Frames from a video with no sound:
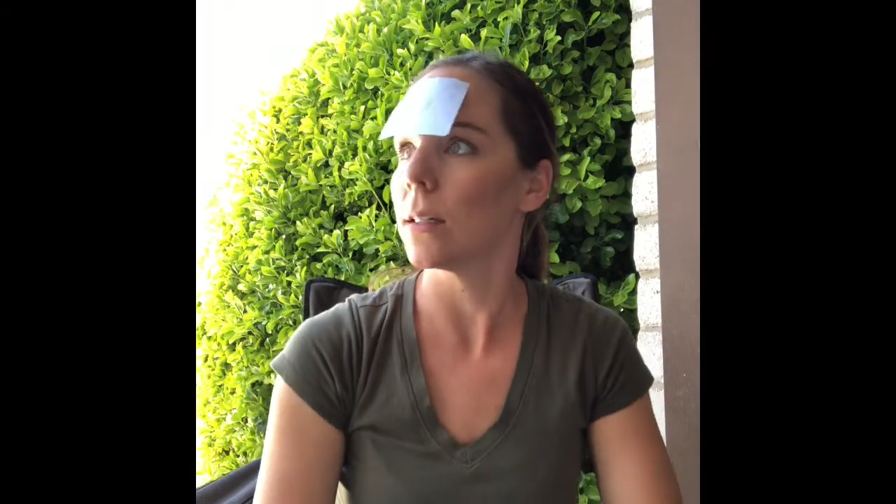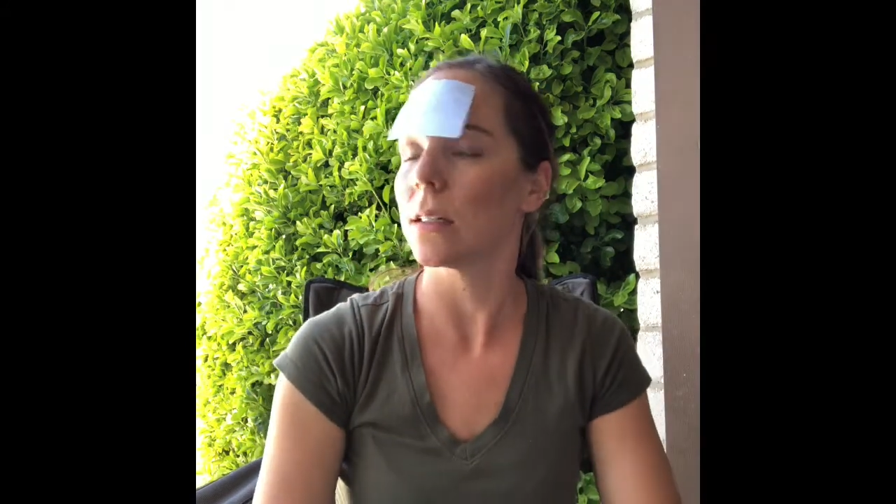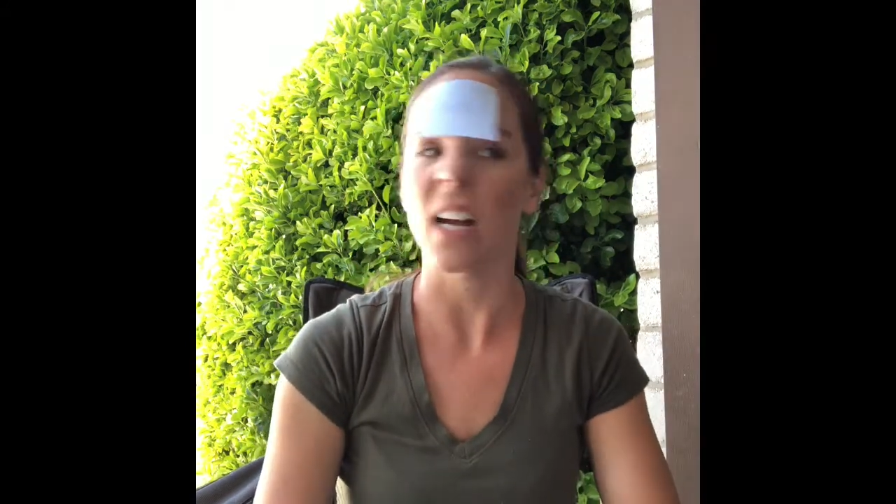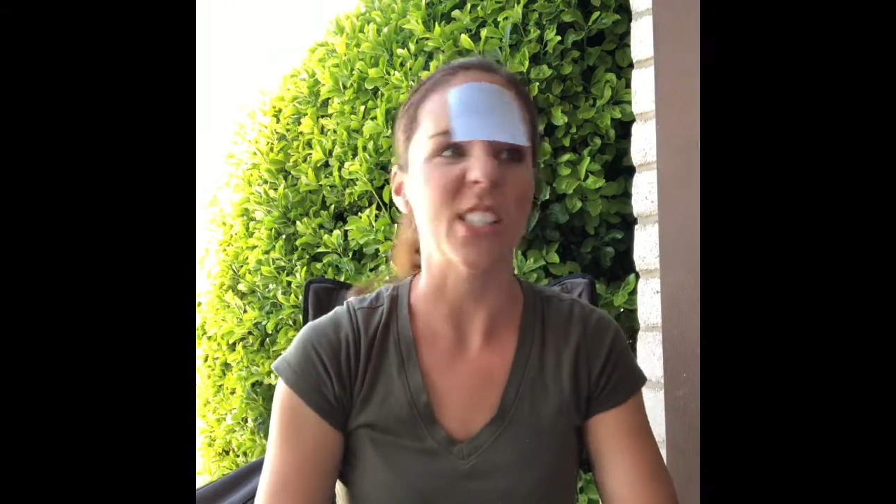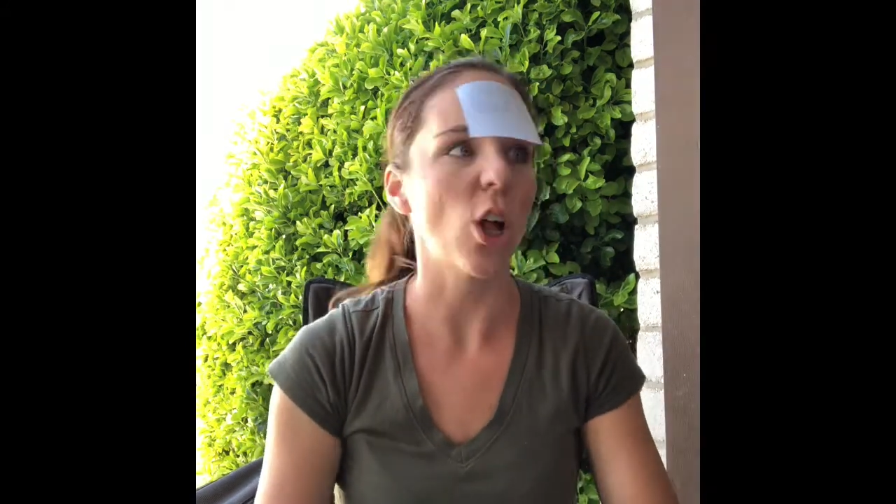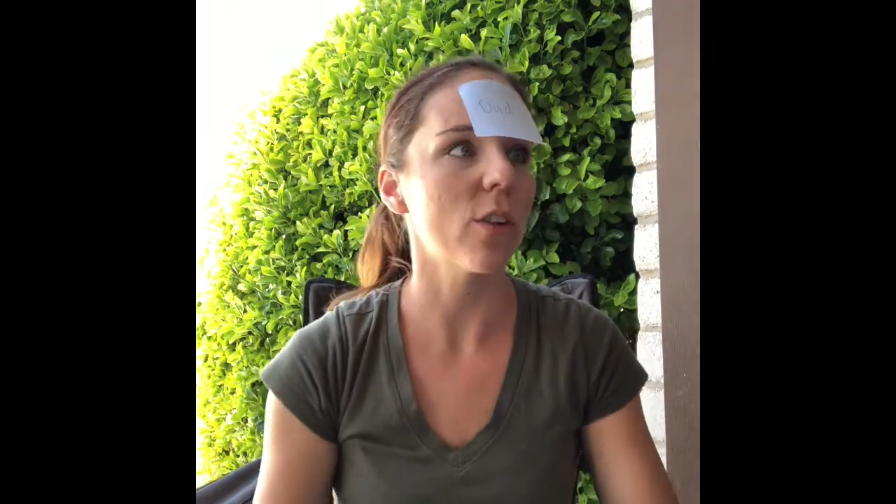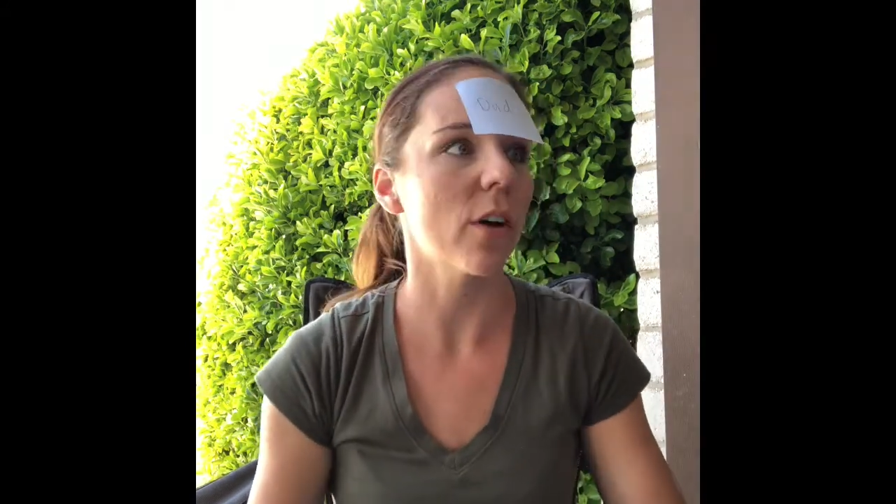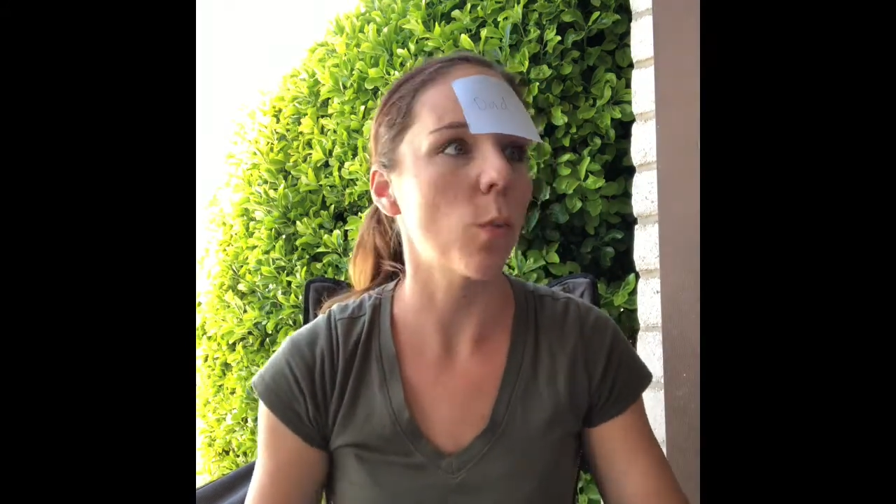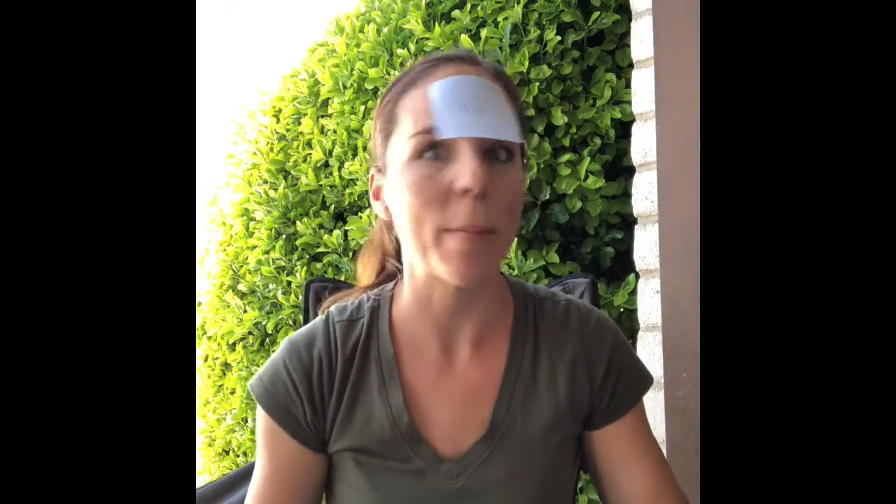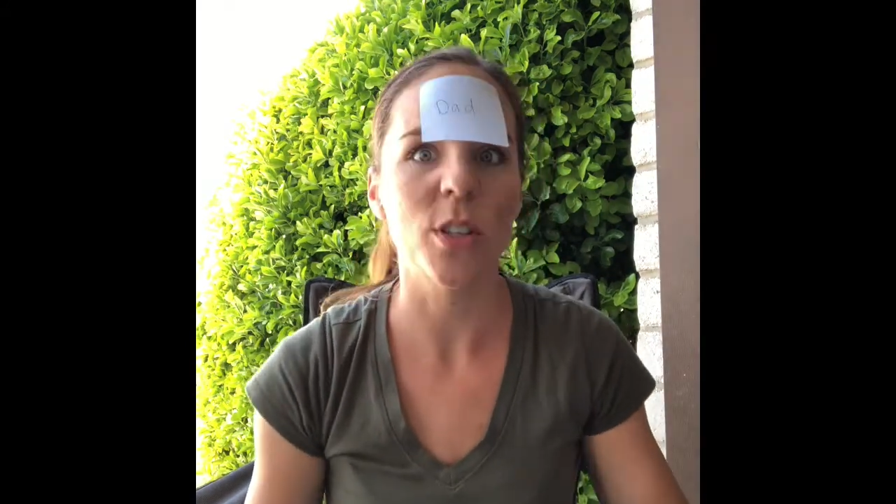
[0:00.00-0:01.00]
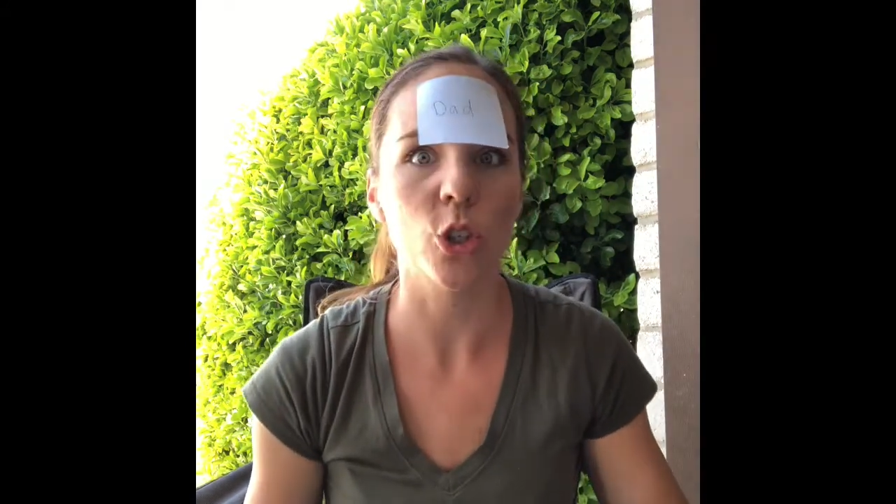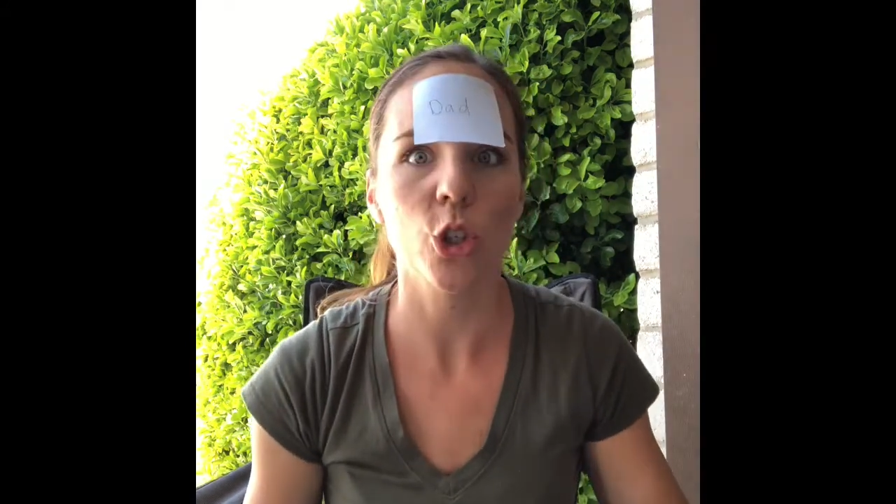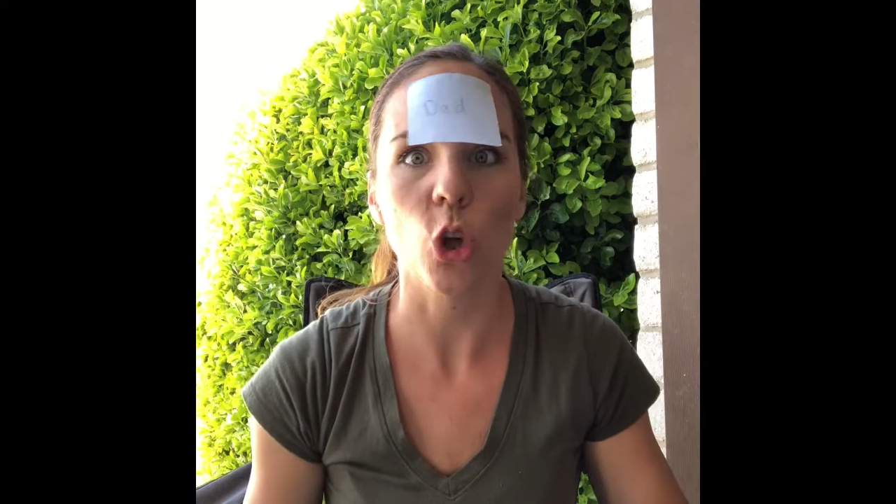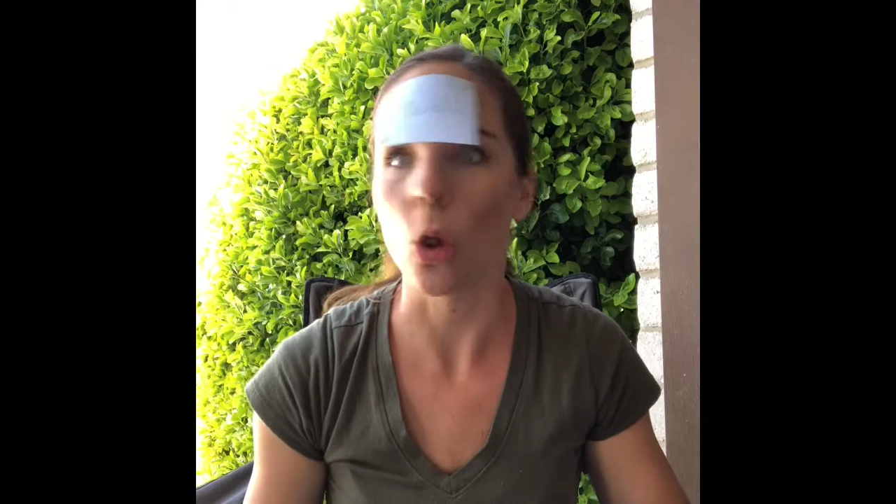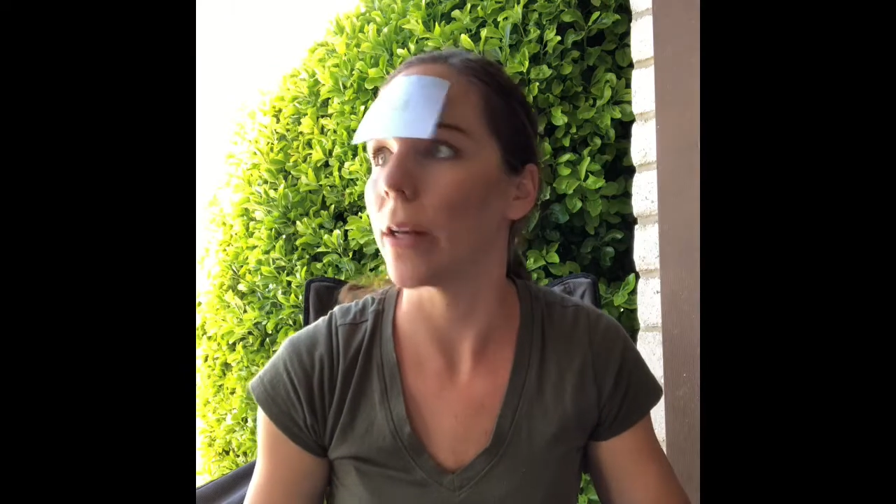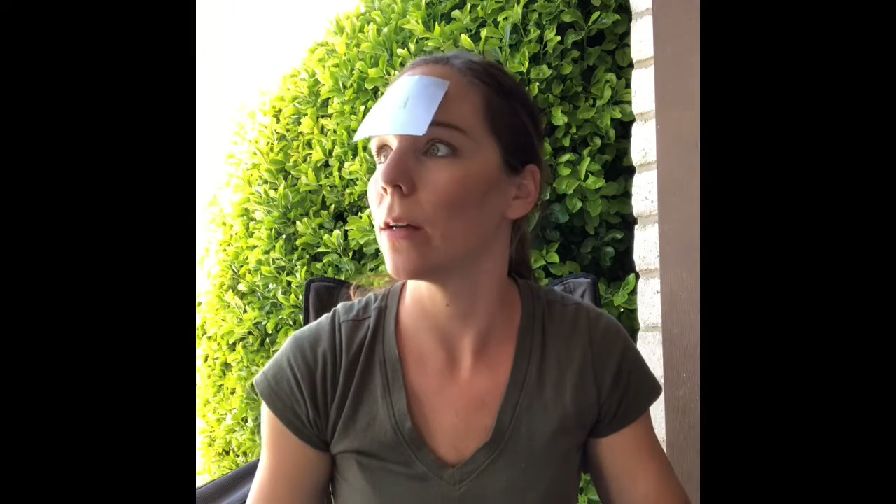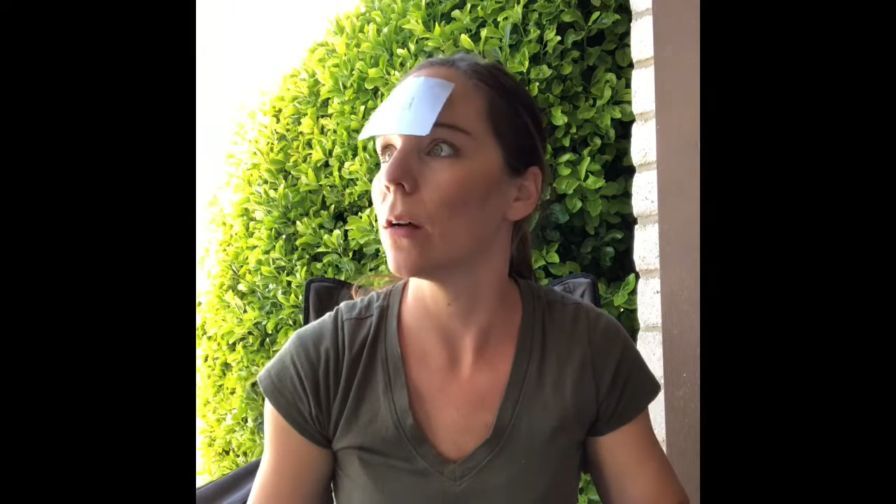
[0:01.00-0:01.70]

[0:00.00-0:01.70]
Guys, all of our weapons are stolen.